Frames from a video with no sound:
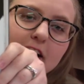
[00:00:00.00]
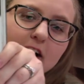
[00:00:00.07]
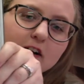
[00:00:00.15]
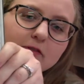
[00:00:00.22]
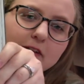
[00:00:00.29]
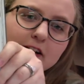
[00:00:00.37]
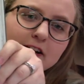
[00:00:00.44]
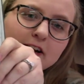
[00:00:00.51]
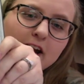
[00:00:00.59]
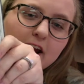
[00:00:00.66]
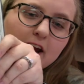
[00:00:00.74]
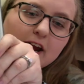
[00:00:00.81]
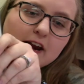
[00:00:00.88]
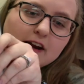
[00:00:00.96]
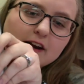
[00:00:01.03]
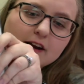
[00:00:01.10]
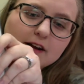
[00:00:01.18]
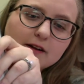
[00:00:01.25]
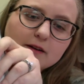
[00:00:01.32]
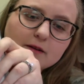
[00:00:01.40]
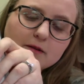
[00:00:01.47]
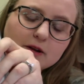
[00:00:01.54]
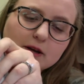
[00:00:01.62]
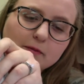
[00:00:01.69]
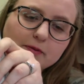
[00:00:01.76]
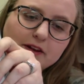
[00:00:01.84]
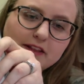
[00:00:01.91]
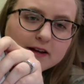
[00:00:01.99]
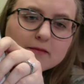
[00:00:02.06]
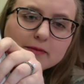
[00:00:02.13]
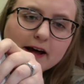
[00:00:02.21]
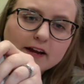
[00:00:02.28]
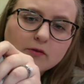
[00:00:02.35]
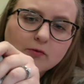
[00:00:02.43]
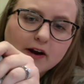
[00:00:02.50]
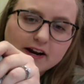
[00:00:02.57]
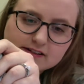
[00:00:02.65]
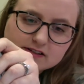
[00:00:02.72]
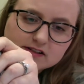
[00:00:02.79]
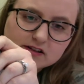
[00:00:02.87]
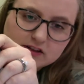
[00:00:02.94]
written in completely in black and white.